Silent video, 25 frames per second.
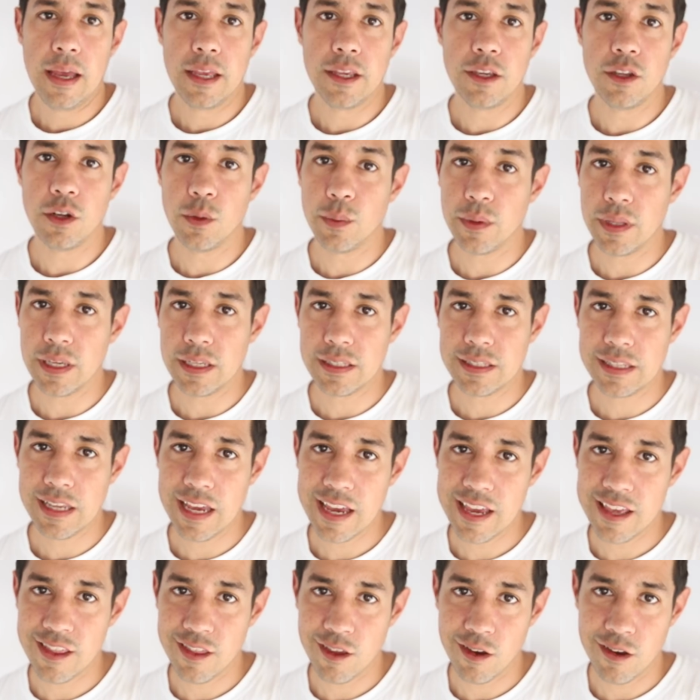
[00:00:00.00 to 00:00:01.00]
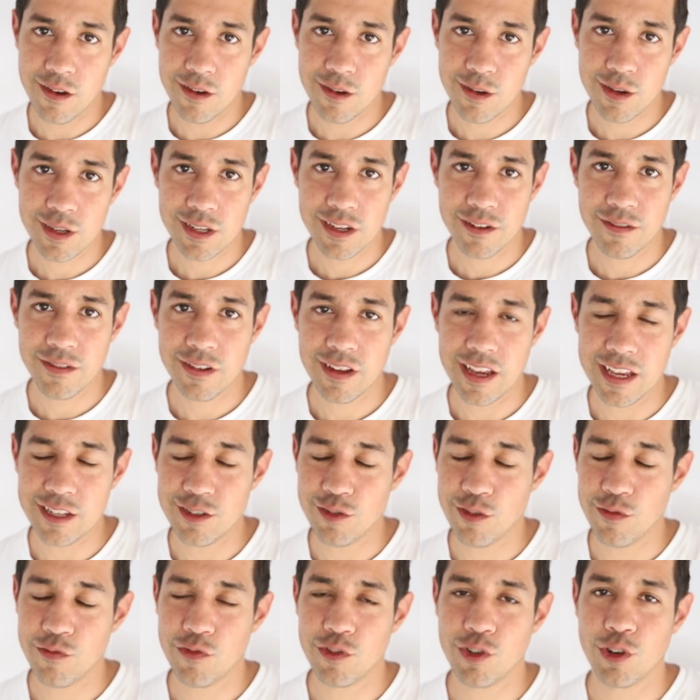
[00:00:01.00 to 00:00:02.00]
You know what they say though,
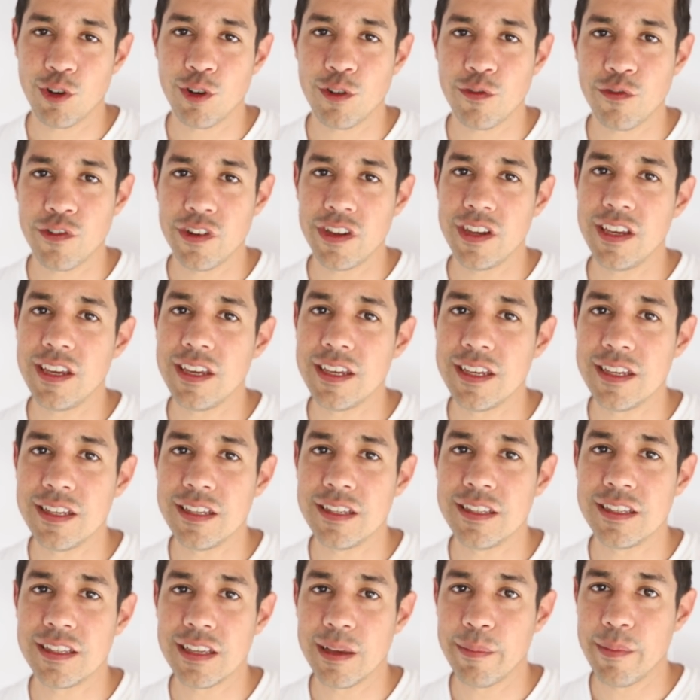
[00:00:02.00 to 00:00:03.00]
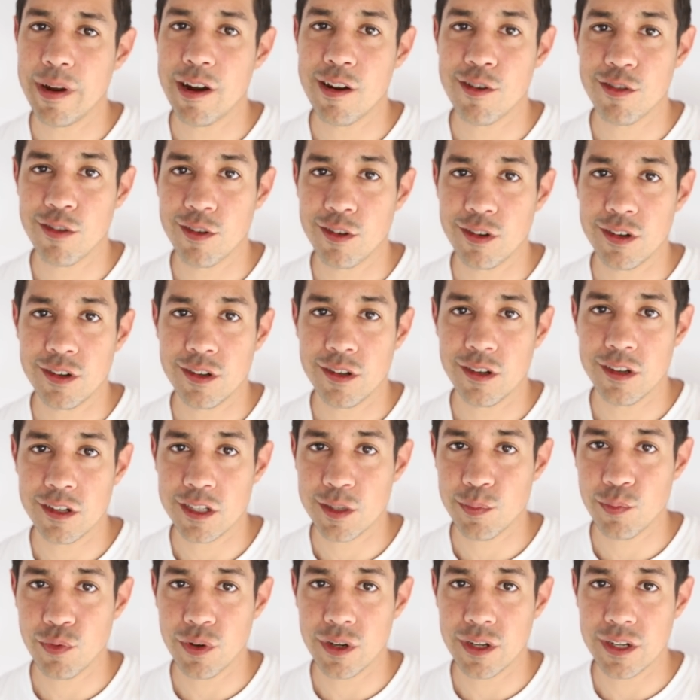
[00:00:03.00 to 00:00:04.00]
astrophotography is a marathon, not a
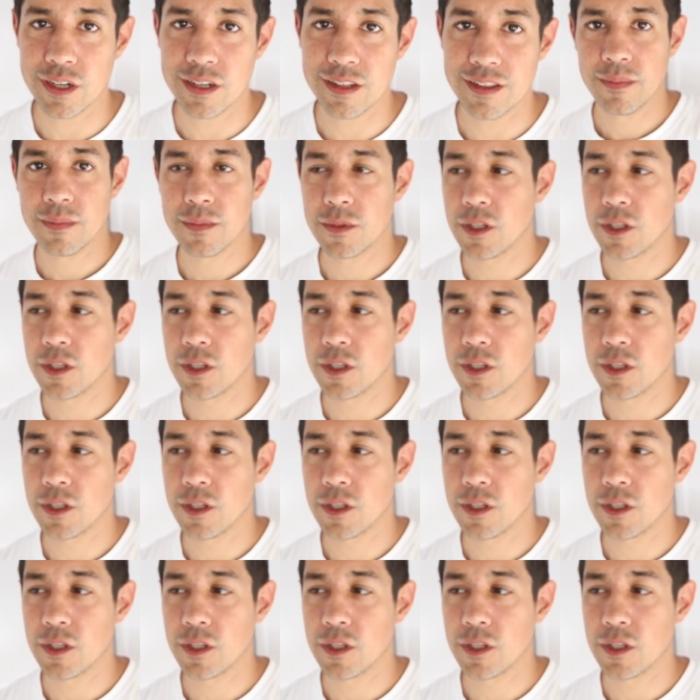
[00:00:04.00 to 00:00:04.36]
sprint.